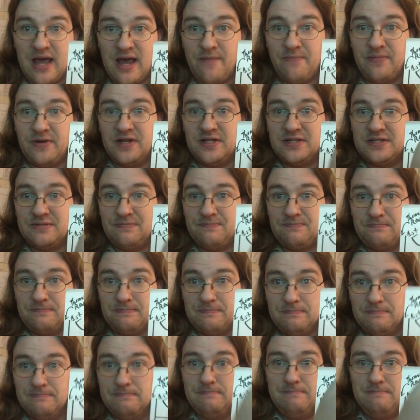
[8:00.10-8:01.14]
happen at the
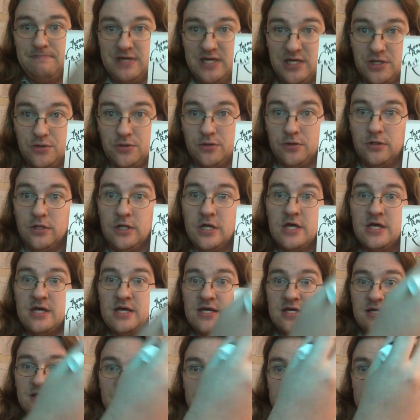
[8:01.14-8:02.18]
middle,
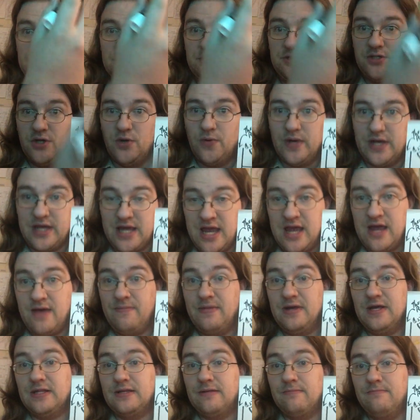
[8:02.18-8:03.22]
so it can't
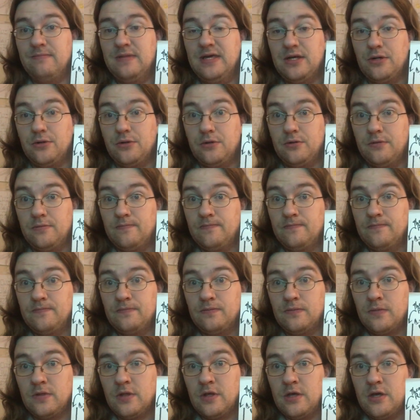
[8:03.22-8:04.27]
be at the middle.
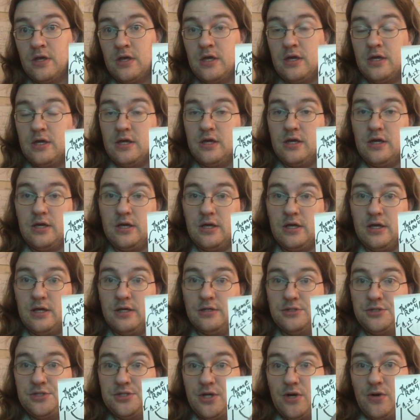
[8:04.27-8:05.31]

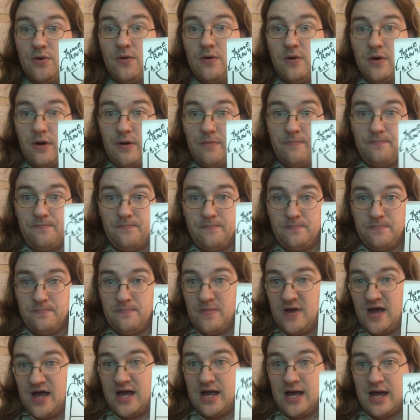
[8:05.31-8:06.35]
And so
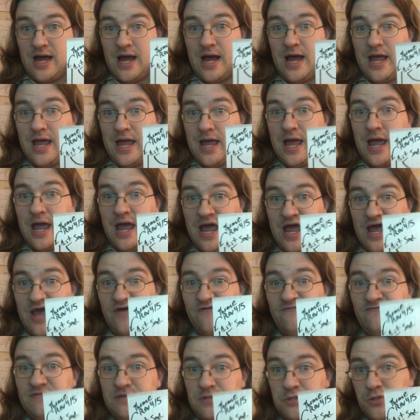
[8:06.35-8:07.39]
I
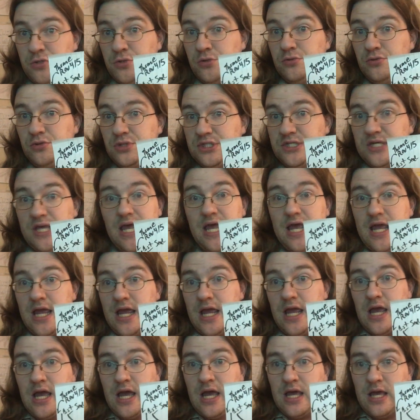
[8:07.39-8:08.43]
have to
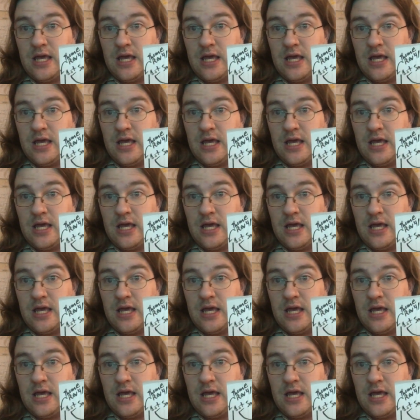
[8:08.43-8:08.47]
say